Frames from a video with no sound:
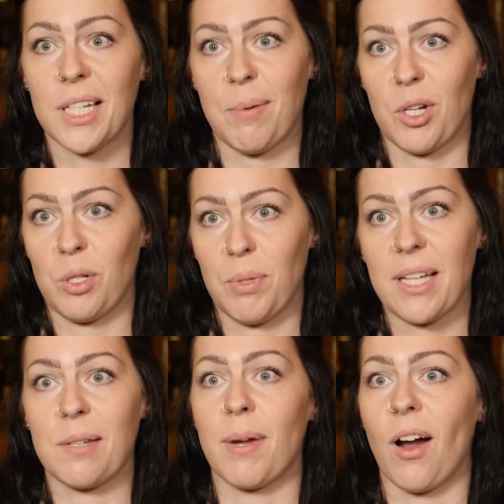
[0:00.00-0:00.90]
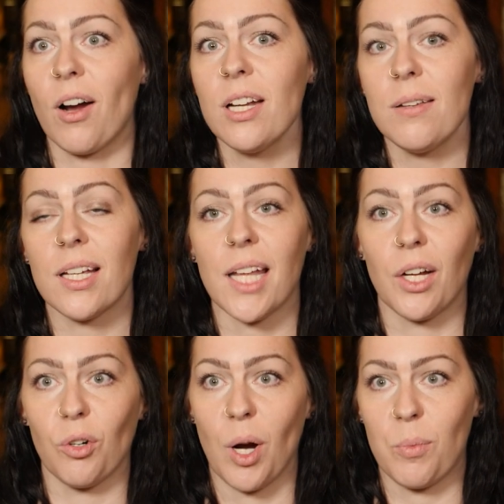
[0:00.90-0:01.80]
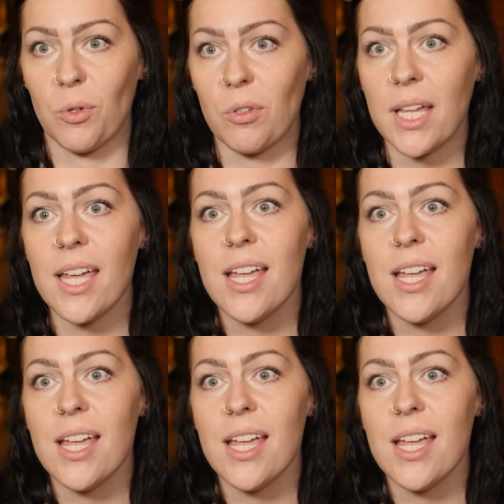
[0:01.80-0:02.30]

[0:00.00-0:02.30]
a special place in my heart because I grew up rurally,